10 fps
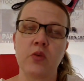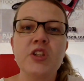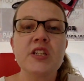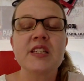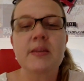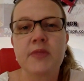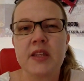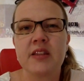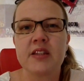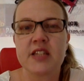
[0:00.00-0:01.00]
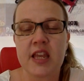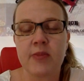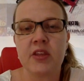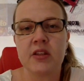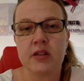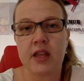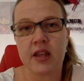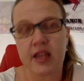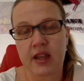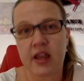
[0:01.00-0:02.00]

which is something that Damien and Etta